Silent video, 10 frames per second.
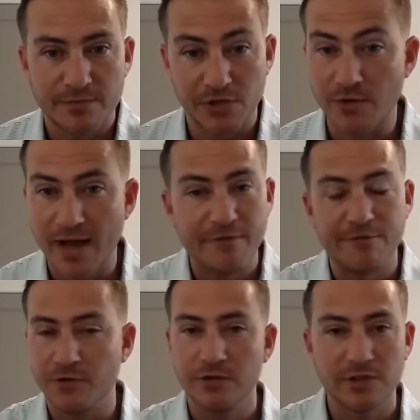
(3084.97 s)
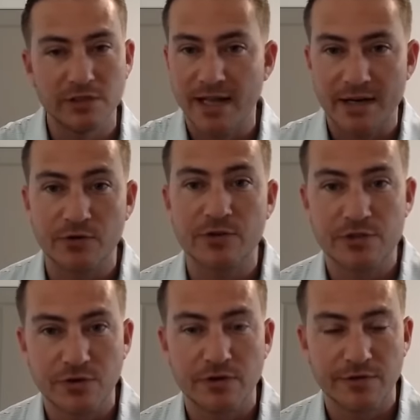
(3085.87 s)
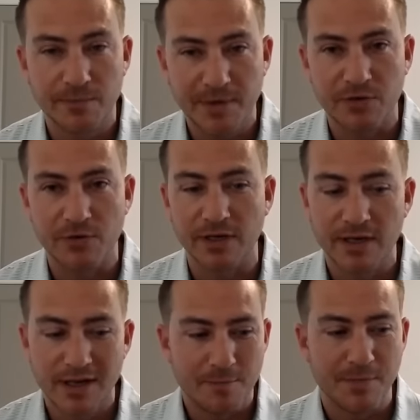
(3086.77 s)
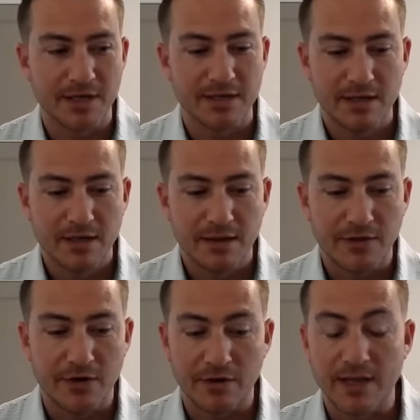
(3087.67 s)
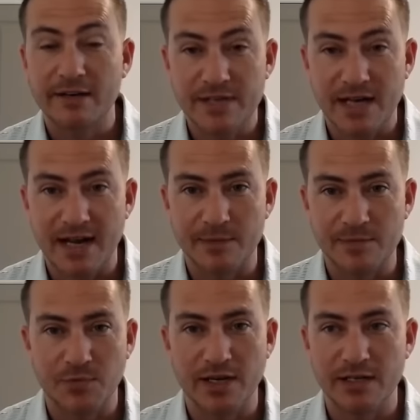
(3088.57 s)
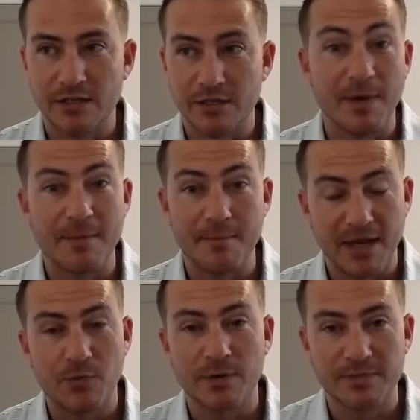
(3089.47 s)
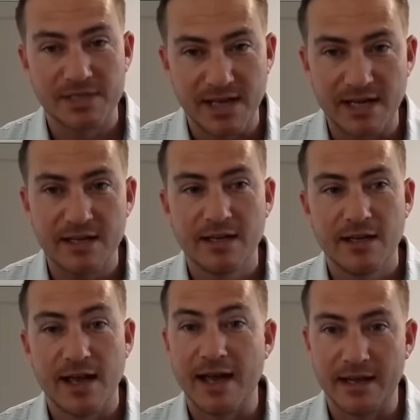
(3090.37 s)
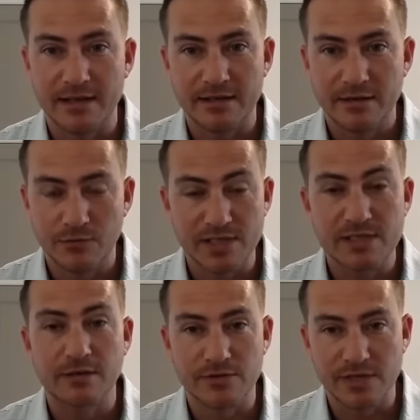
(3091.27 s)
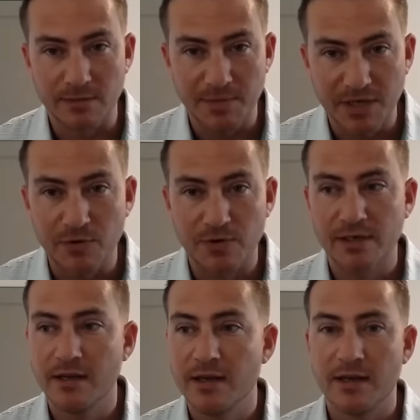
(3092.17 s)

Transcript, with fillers: So you have full unilateral control over the Bitcoin, but there are a lot of times when you might make one mistake and risk losing the Bitcoin.